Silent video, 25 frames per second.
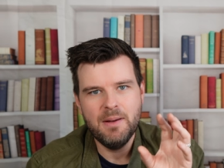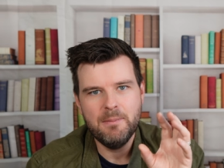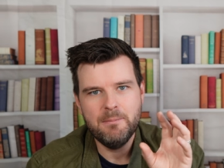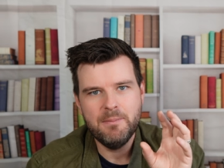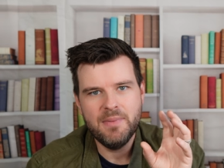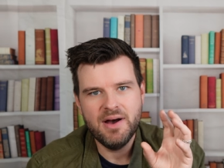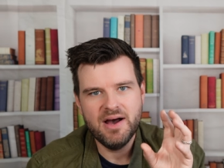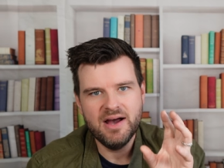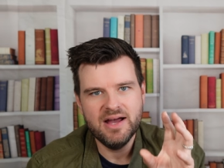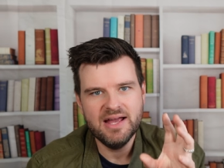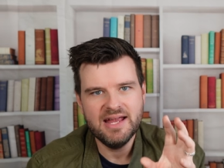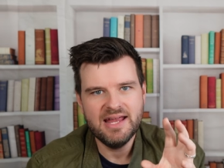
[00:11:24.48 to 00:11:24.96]

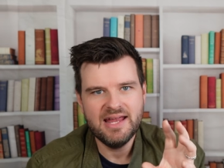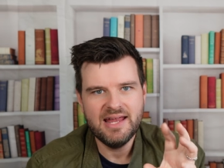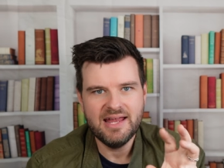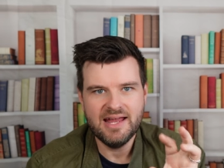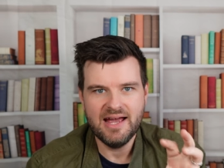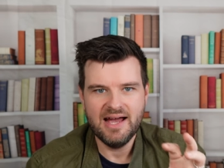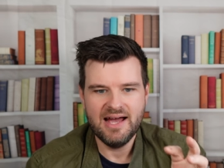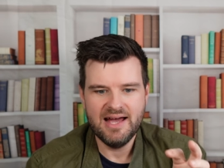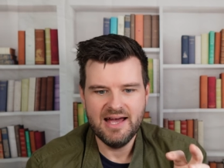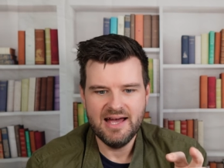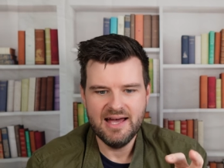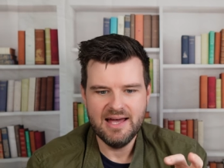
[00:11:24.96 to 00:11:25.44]

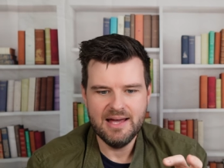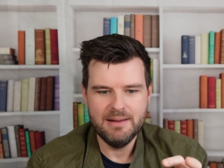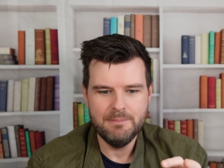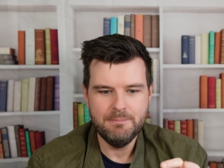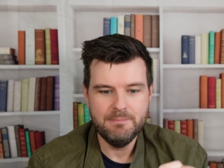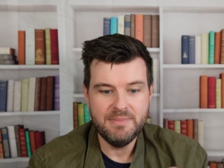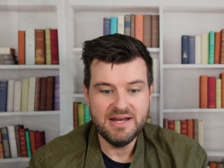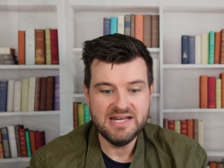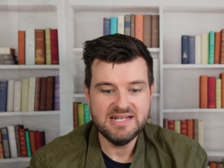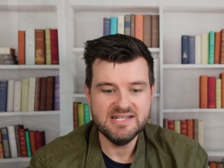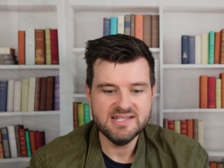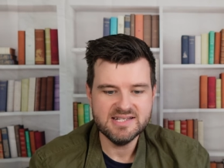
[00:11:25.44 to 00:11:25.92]
my
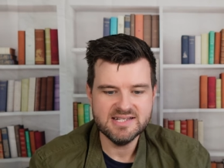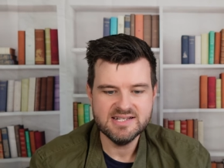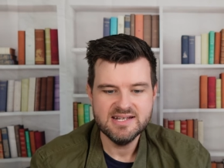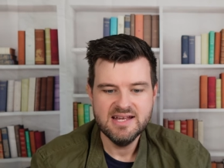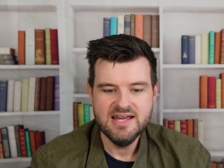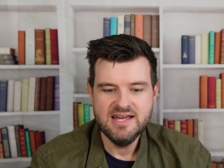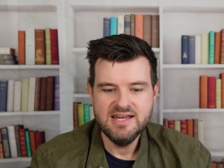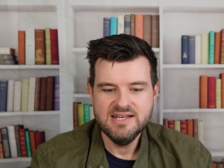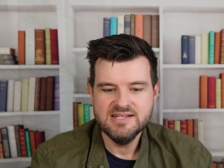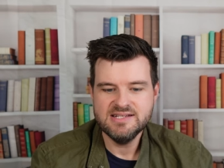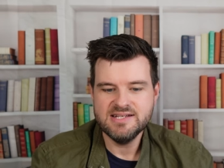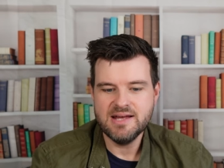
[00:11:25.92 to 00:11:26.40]
mince.
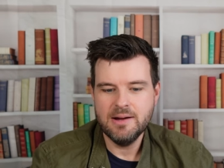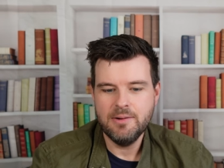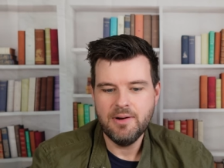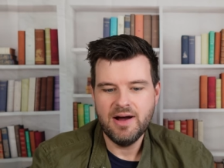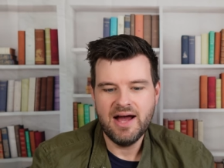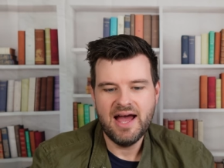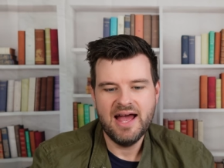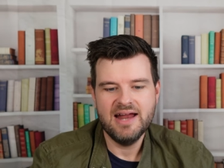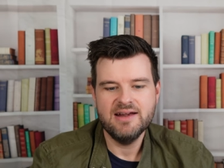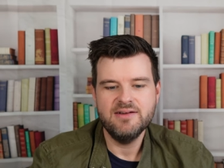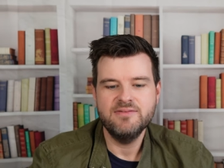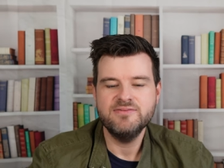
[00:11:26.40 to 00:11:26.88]
So
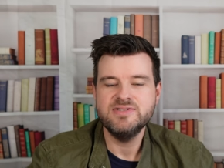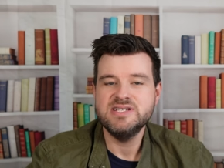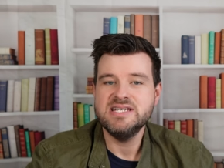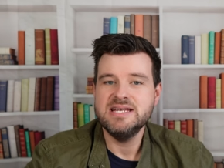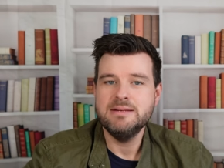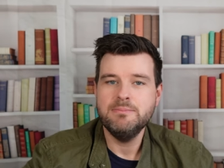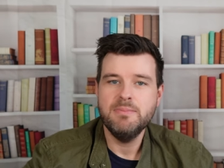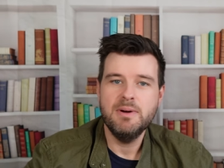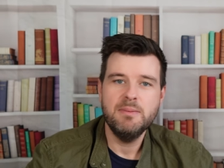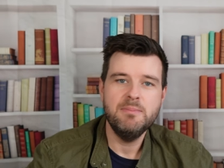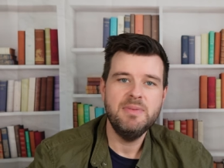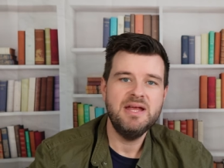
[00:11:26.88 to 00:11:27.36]
I had
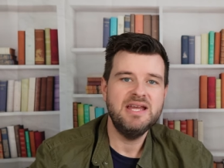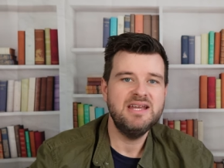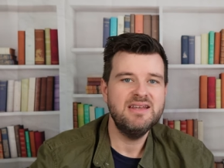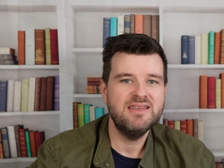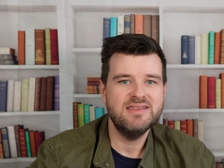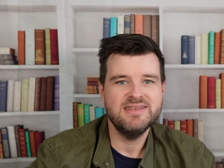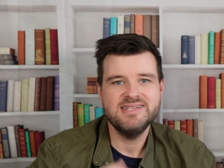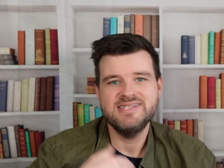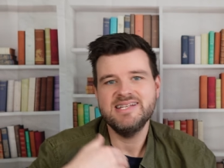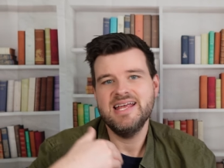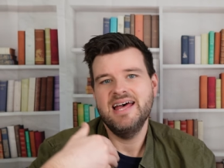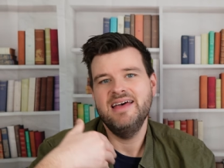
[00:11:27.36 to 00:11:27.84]
obviously my
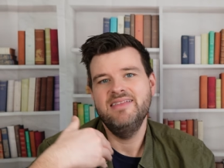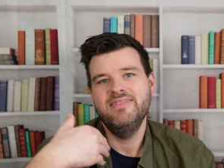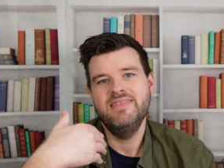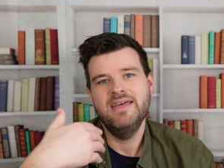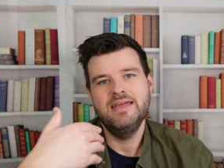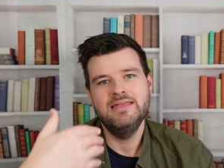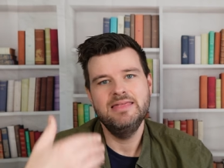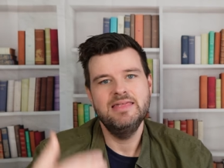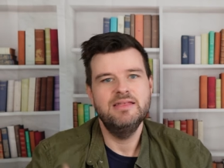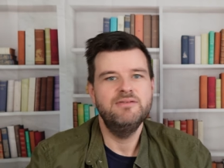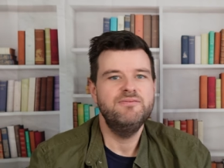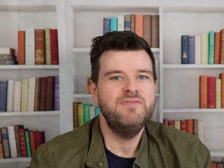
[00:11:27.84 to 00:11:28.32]
mince and
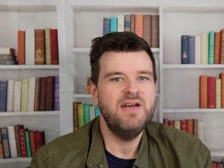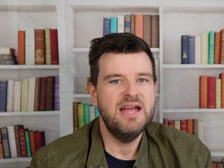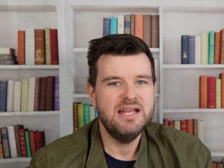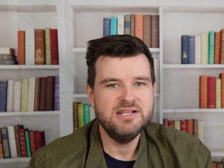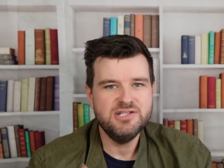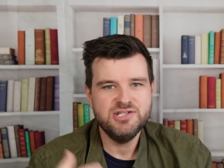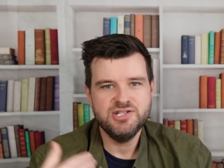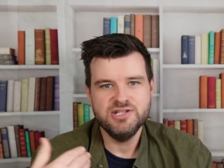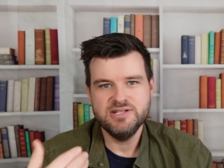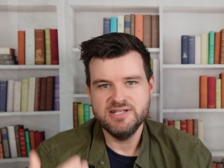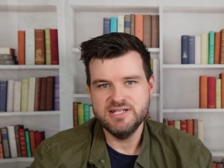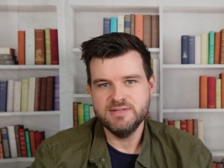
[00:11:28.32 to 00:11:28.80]
then the
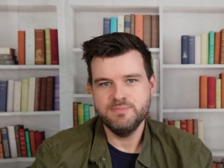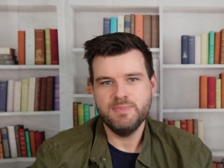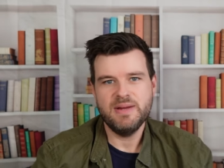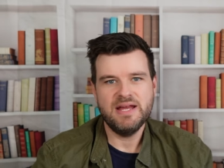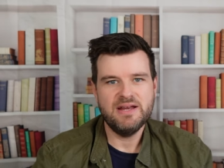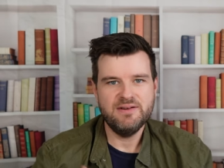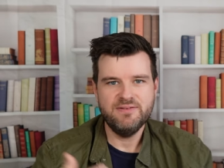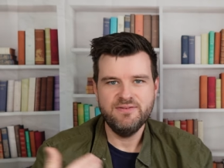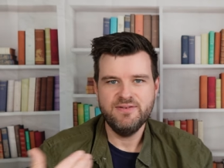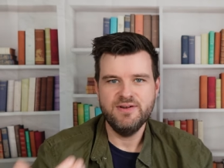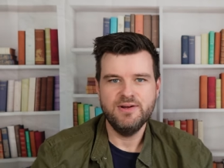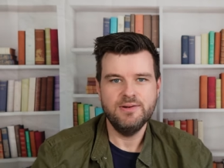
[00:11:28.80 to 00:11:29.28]
veg and
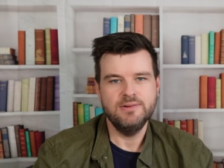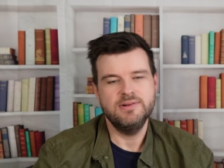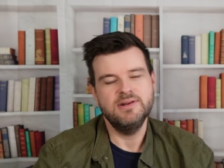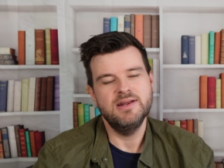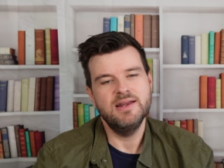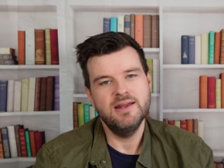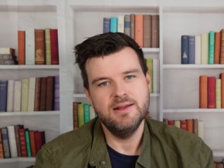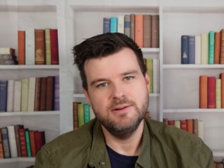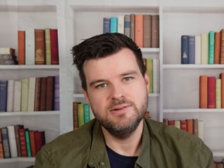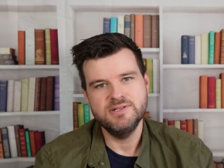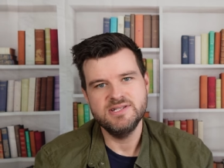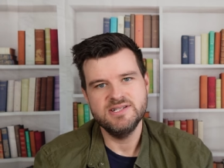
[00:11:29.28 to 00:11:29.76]
speed food
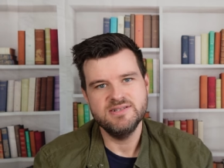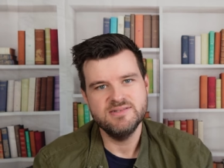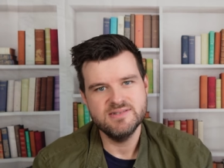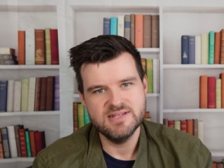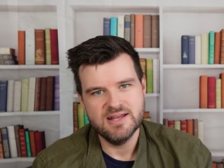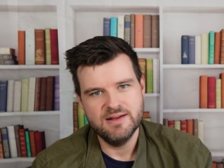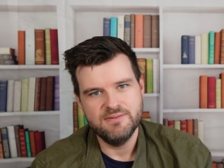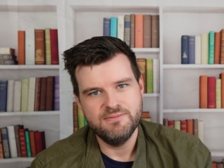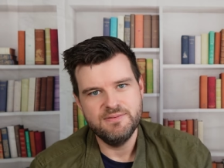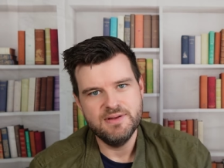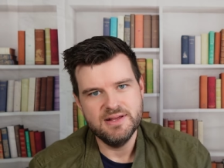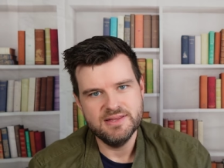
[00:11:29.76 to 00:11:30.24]
and loads of
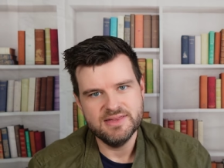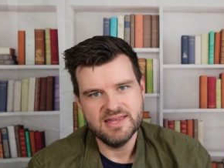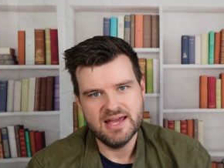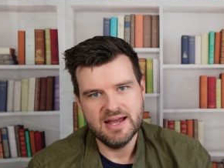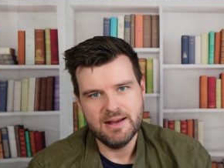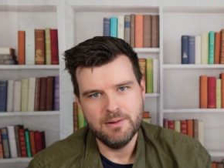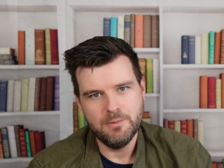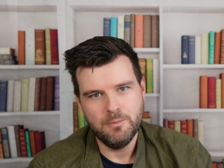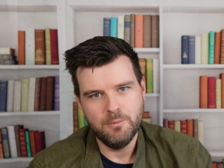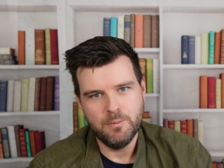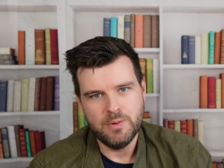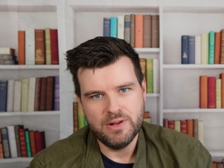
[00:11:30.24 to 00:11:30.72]
stuff like
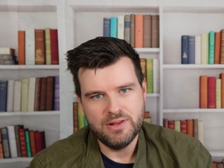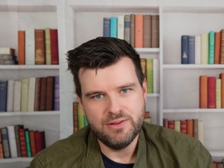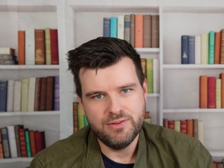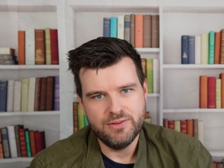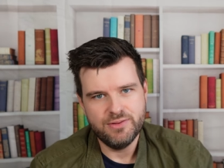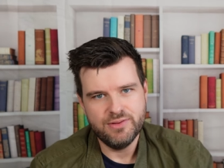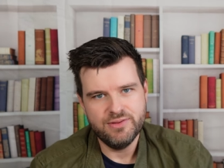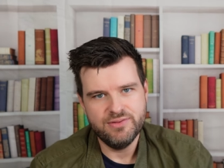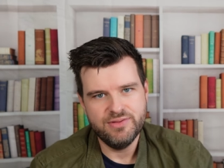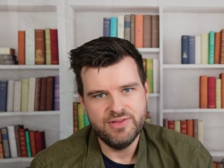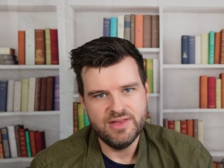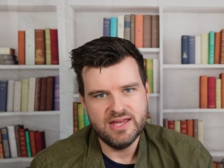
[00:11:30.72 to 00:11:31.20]
that
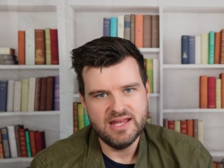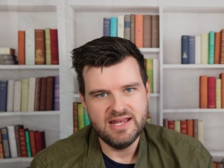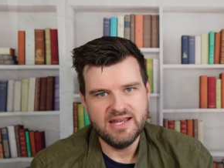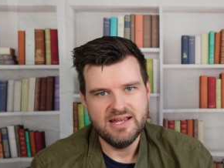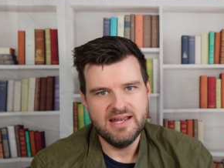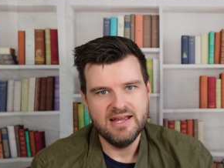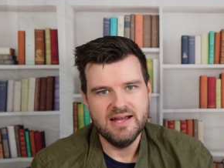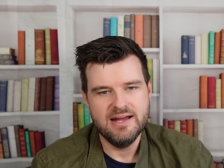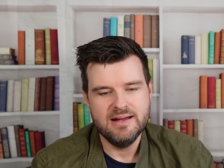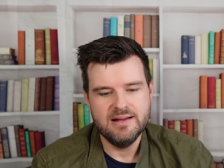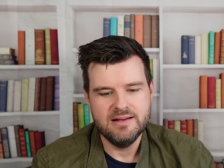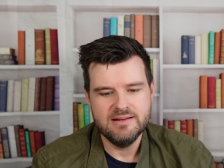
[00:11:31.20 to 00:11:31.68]
with
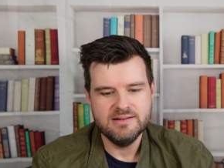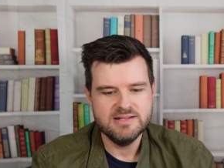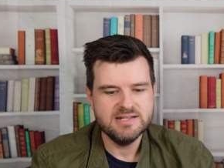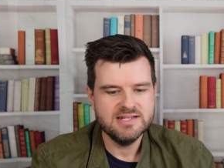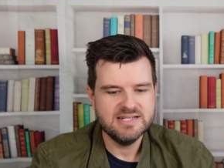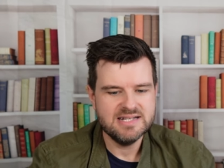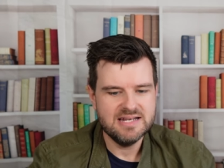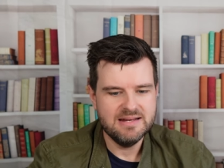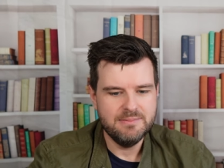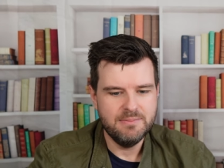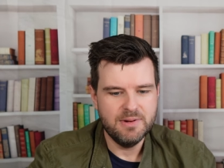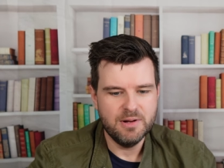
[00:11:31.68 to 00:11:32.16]
the
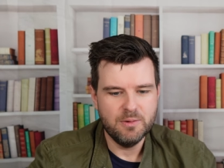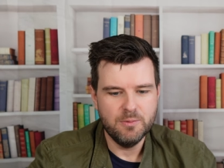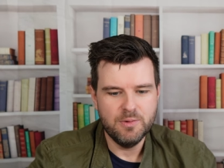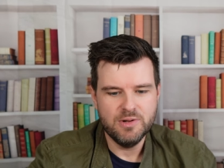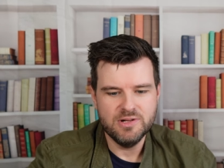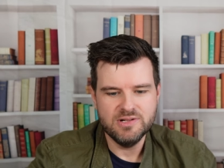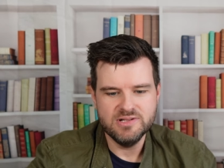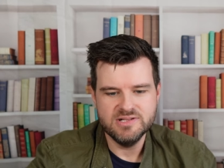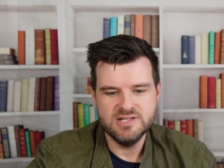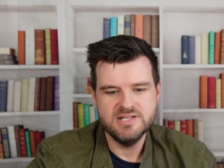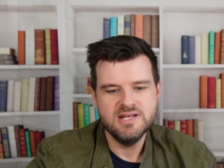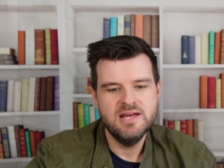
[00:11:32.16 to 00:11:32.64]
Slimming
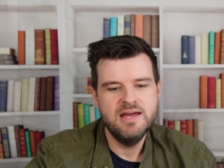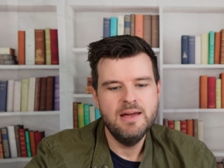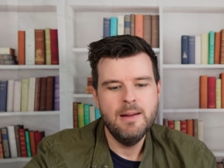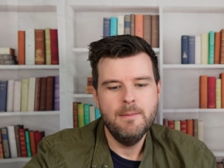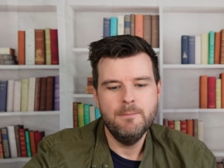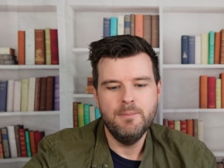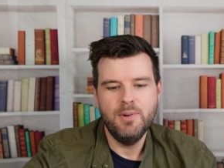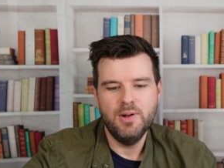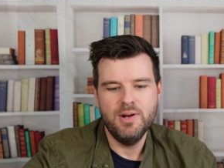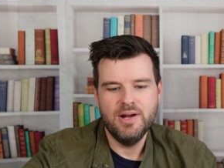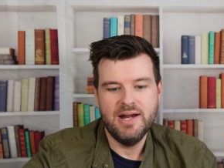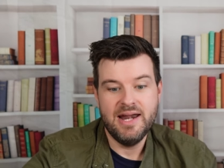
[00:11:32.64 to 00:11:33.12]
World
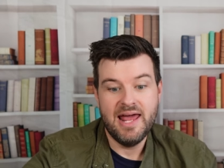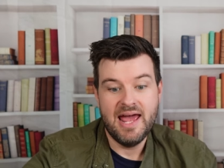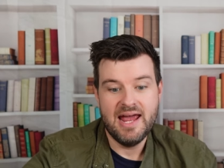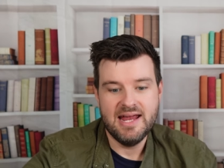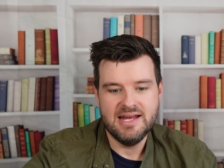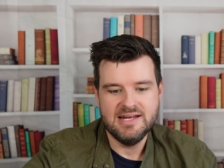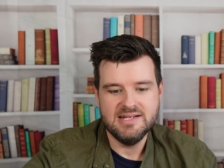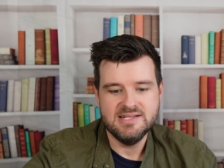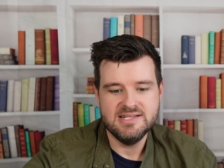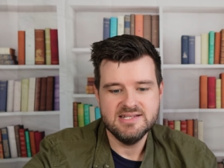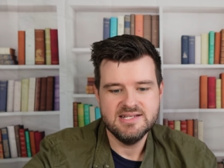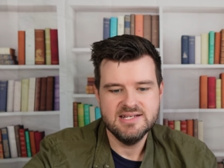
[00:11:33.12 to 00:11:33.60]

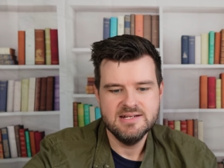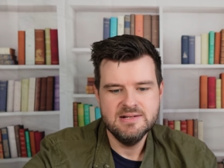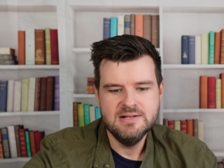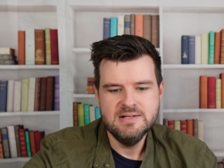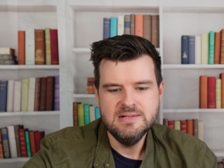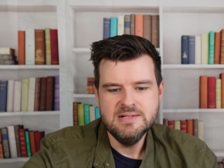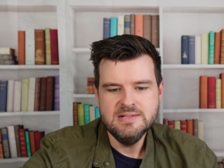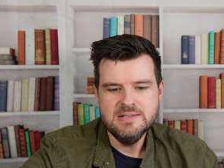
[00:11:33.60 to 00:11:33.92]
bolognese.